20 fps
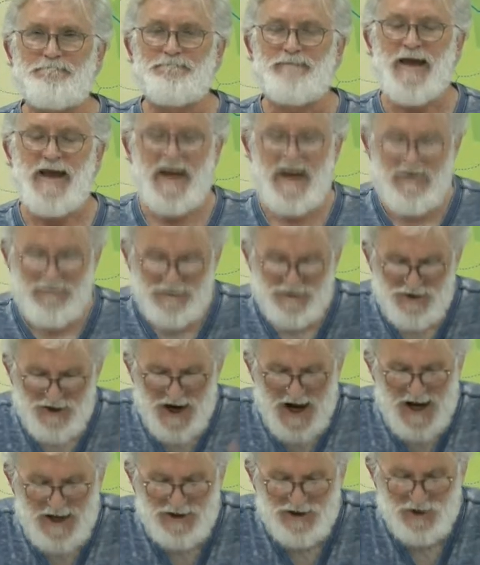If
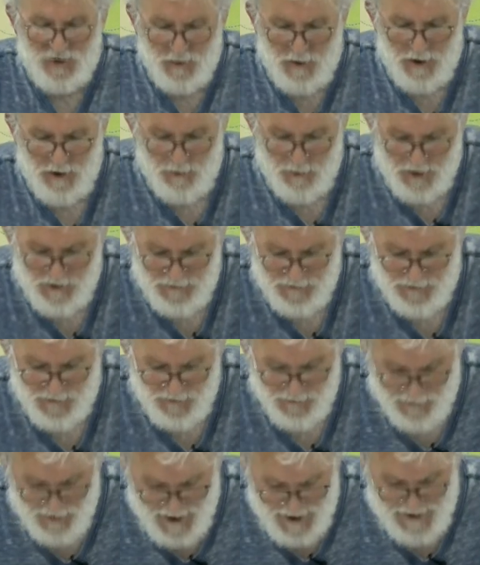Joshua was the
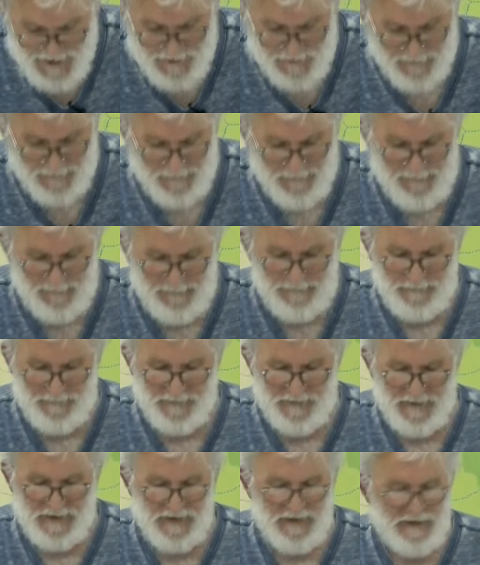writer,
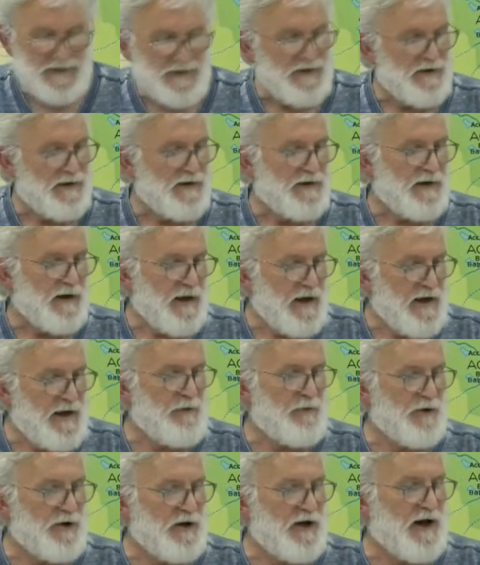he
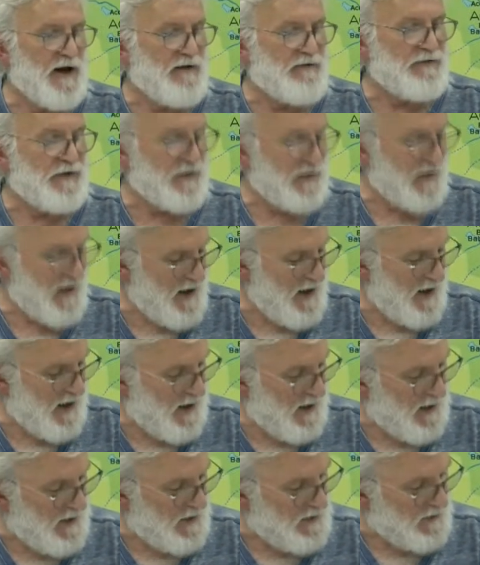would have
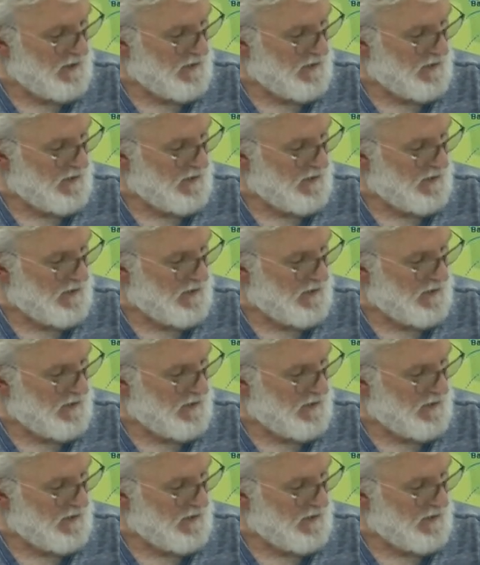said,